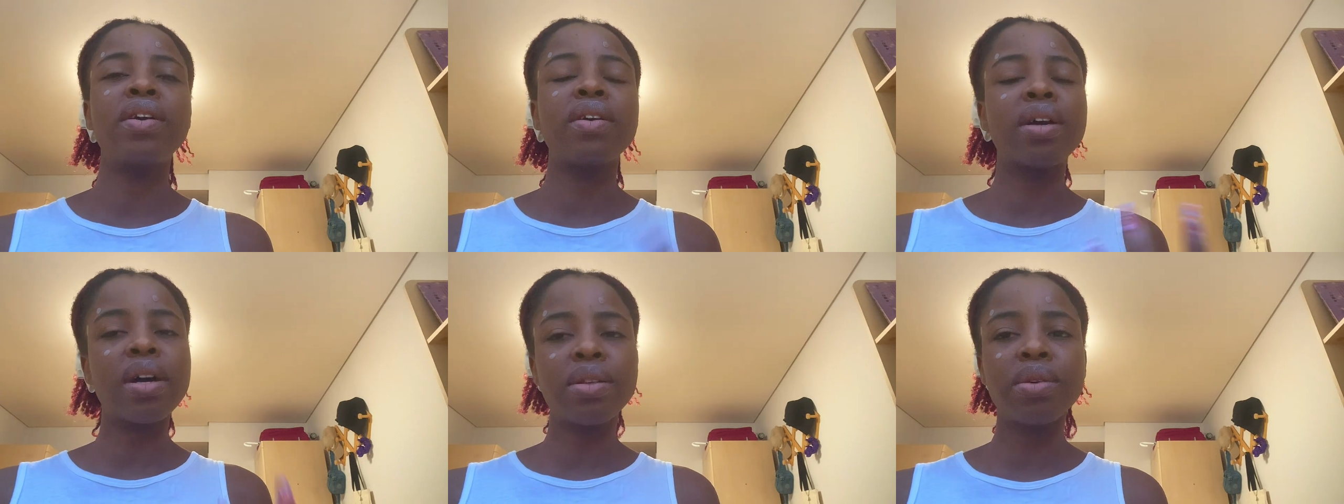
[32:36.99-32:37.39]

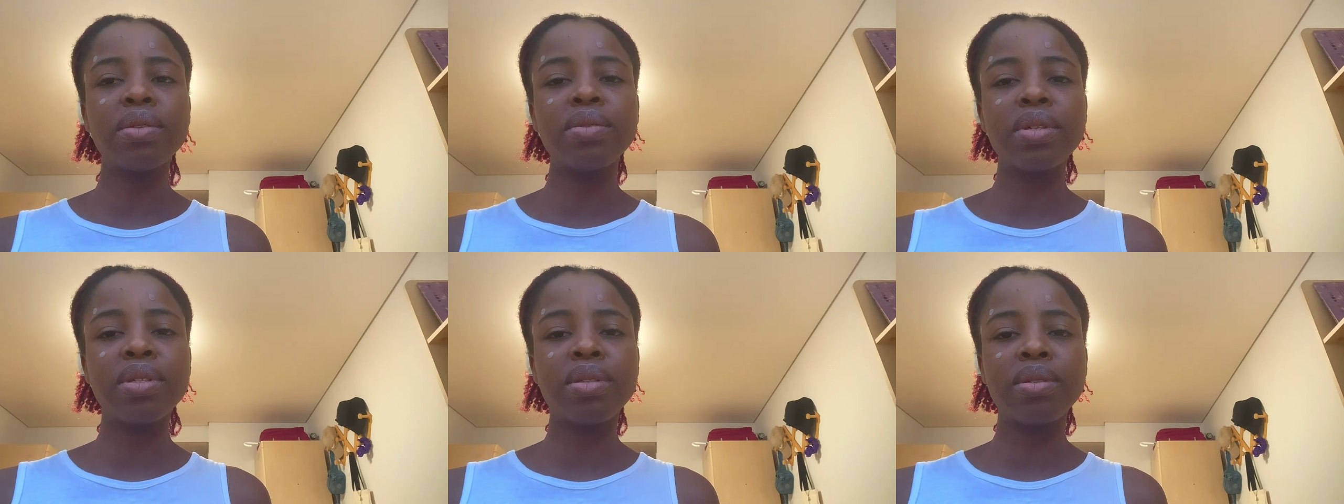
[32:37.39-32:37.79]
you can
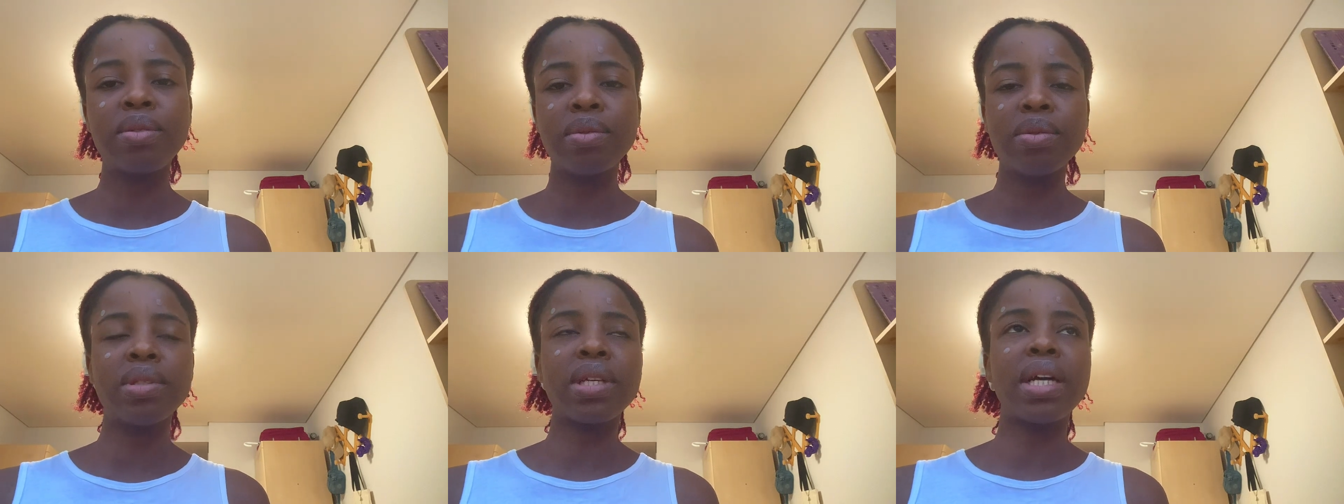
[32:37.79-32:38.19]
always
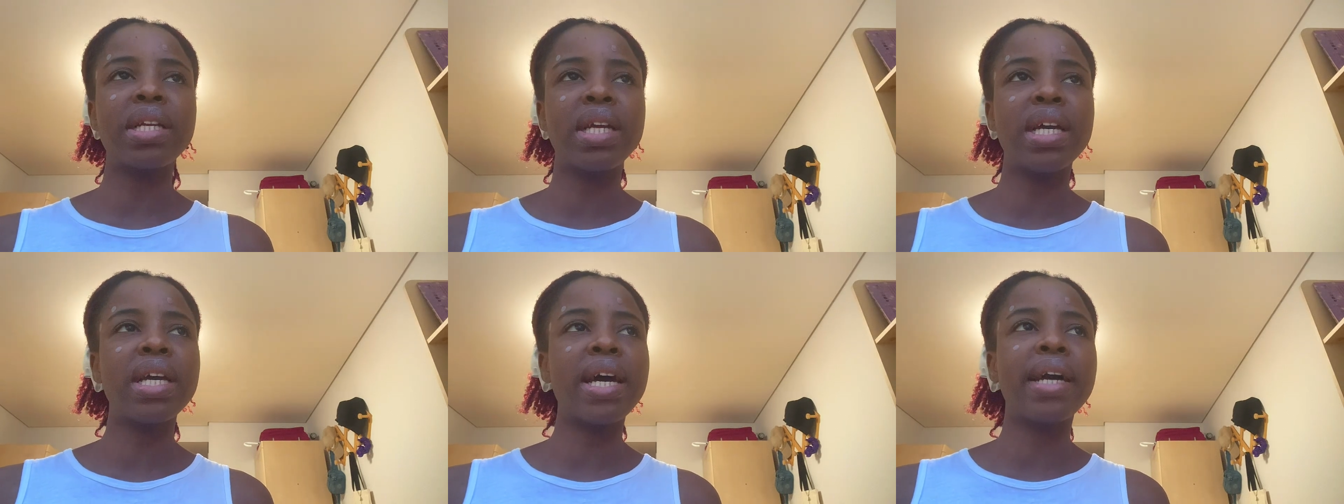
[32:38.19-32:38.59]
use an
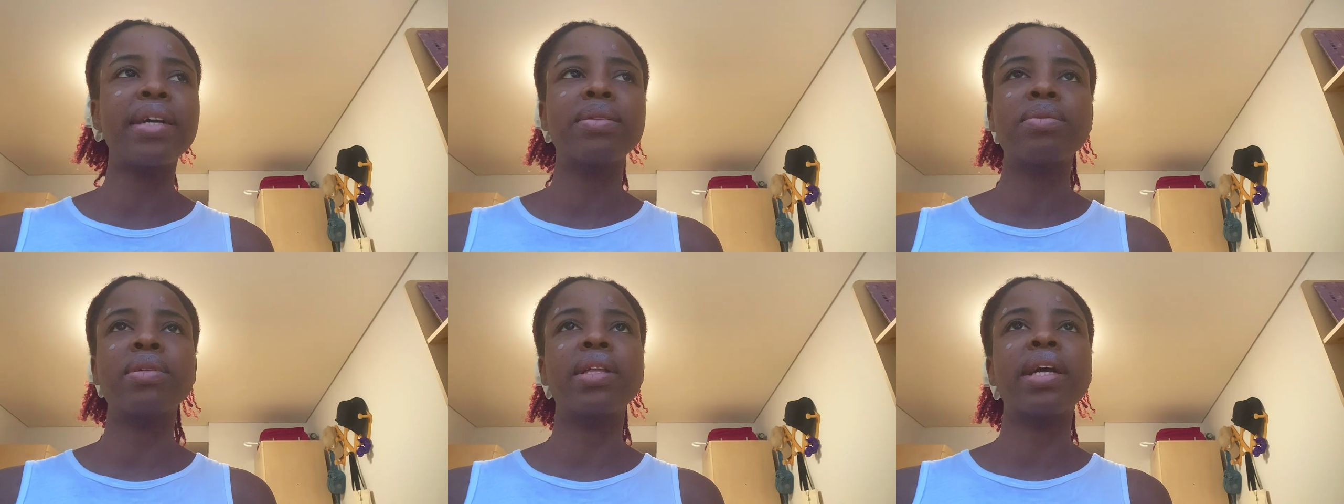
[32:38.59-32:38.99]

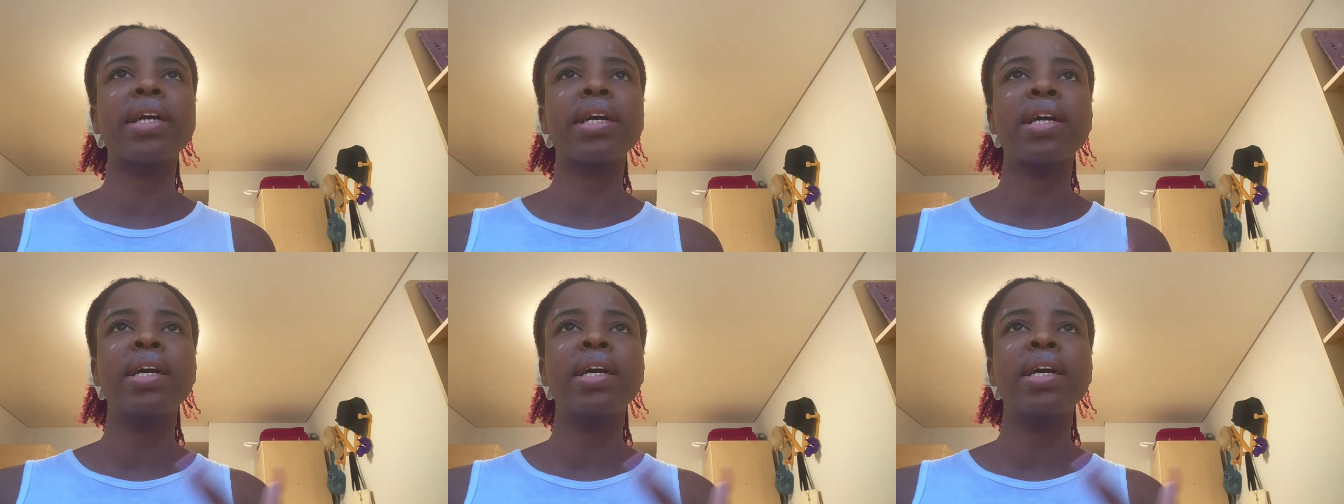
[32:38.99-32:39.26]
AI to like